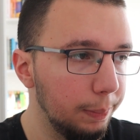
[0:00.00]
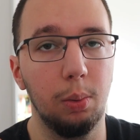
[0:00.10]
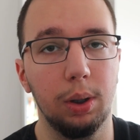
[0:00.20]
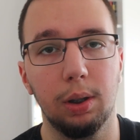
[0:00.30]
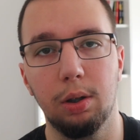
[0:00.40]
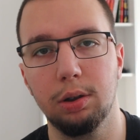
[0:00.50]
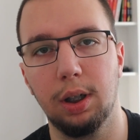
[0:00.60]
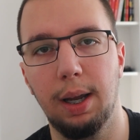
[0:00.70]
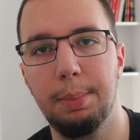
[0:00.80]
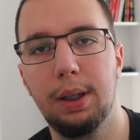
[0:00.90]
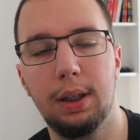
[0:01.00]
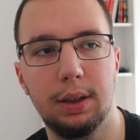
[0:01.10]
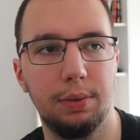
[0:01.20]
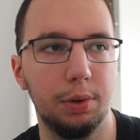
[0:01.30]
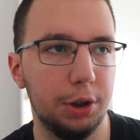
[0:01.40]
Now, what can also happen
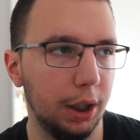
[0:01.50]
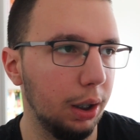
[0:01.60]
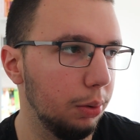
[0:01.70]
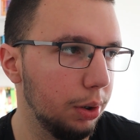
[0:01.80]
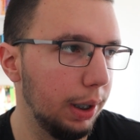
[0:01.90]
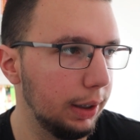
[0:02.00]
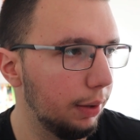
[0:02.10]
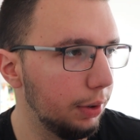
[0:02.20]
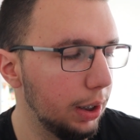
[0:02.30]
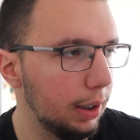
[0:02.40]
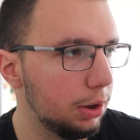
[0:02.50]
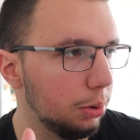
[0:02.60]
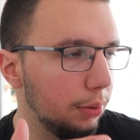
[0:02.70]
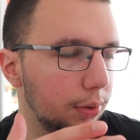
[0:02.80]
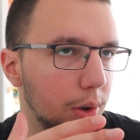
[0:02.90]
is if you're checking on your ad every day,
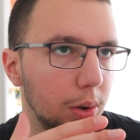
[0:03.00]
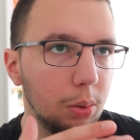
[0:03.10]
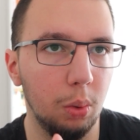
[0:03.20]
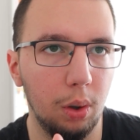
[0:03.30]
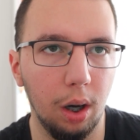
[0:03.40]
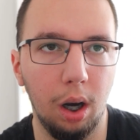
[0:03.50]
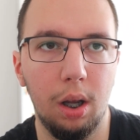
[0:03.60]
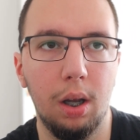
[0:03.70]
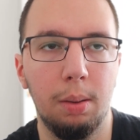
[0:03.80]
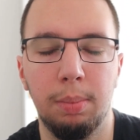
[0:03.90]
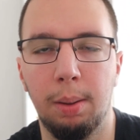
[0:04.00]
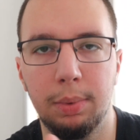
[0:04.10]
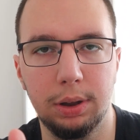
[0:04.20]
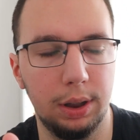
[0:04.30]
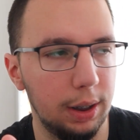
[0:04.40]
so if you're Google
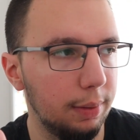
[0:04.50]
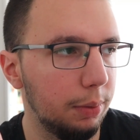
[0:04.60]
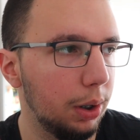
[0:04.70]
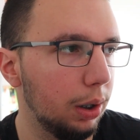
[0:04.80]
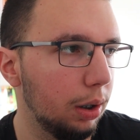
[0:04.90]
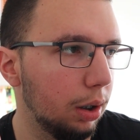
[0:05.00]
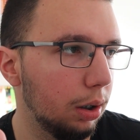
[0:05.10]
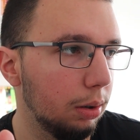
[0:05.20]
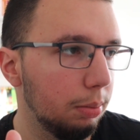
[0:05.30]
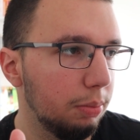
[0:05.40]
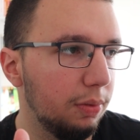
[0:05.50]
plumbers in Denver, uh,